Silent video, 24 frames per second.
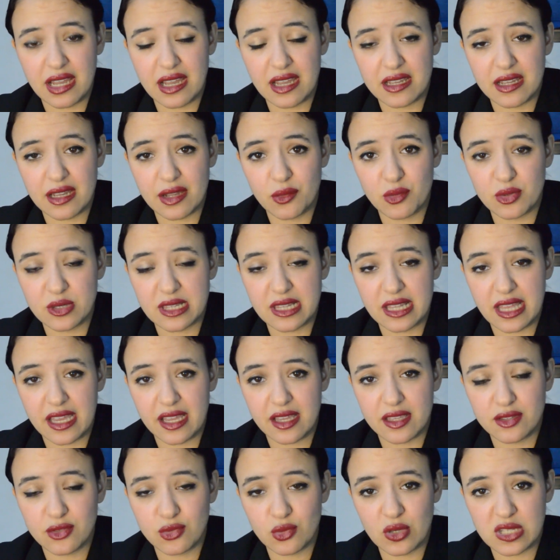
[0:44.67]
I would
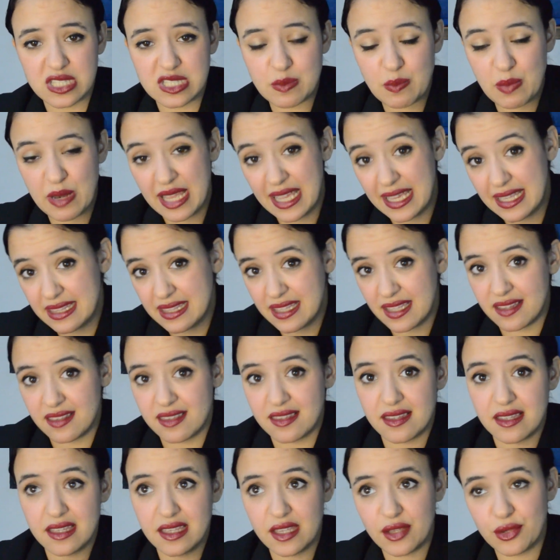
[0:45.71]
like to explain
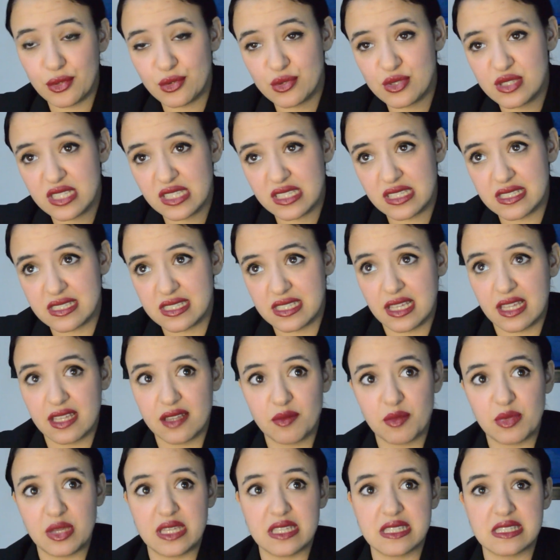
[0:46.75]
that EU citizen
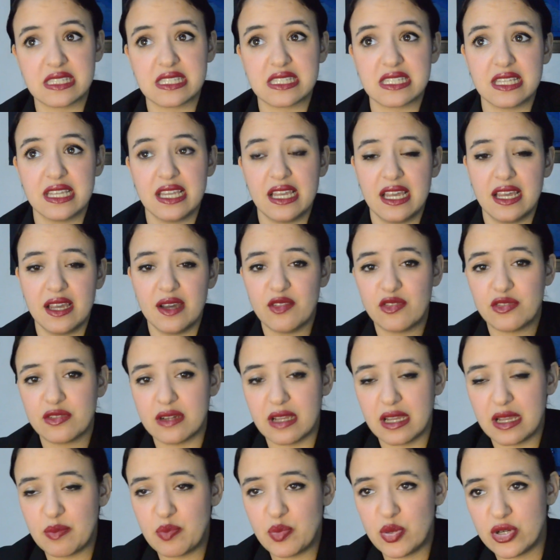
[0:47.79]
means for
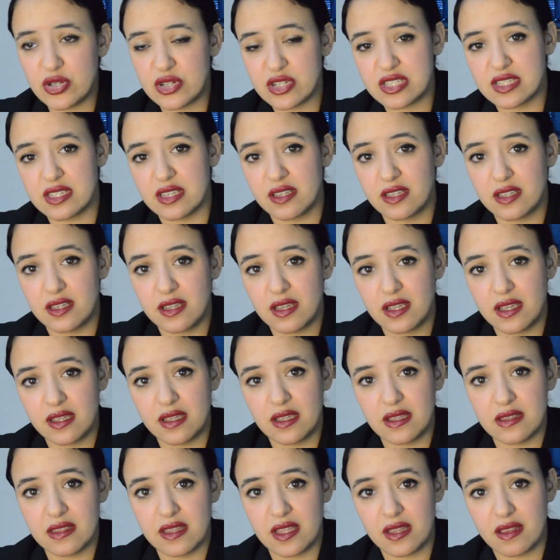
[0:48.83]
a person
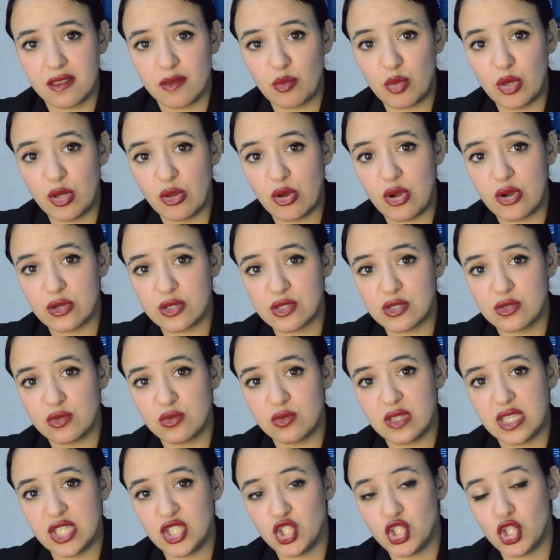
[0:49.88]
that belongs to
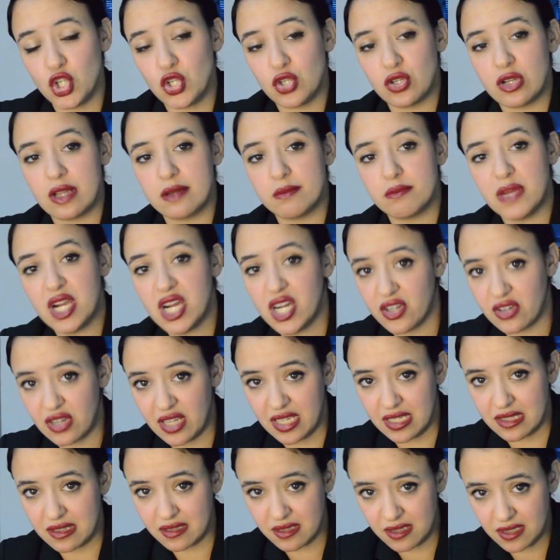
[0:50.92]
the internal
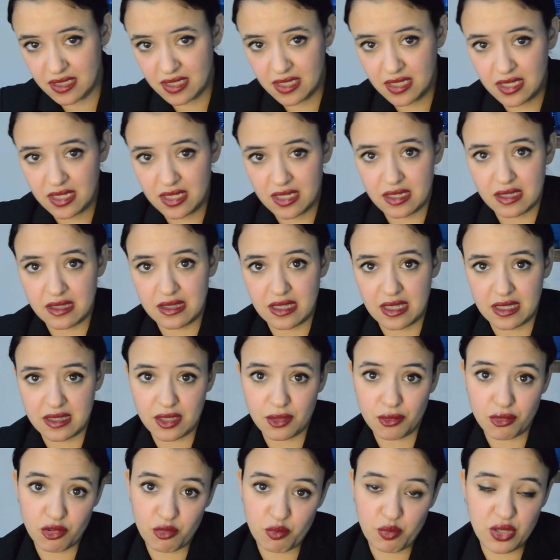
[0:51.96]
market, the
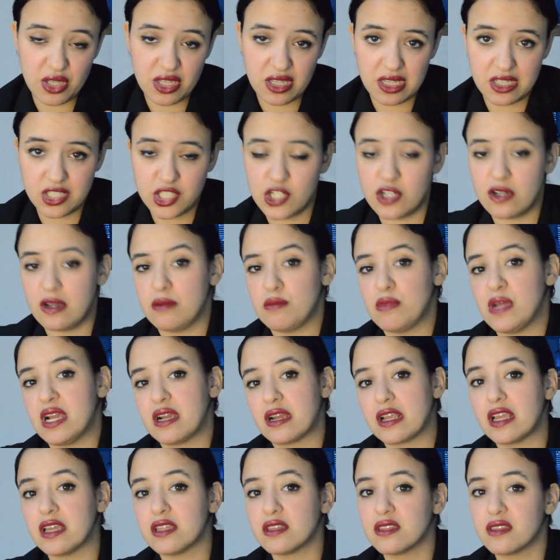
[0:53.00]
European internal
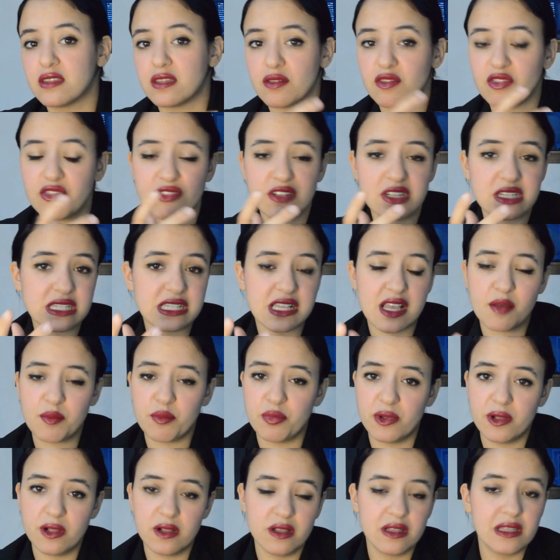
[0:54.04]
market, for
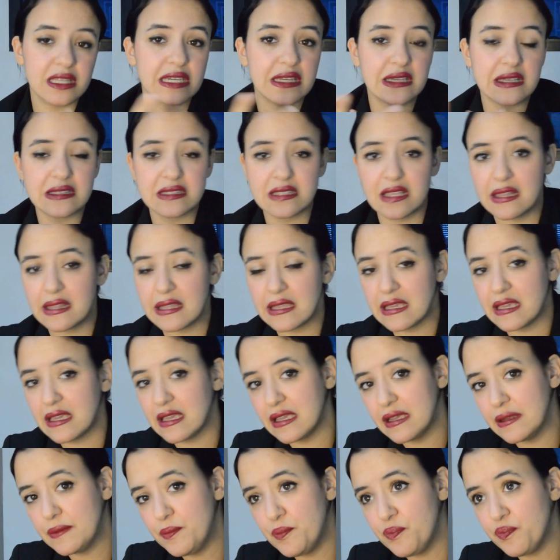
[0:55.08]
example,
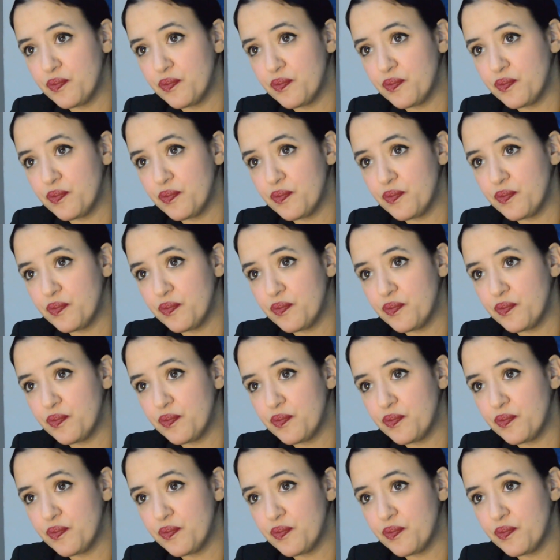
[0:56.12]
Italy,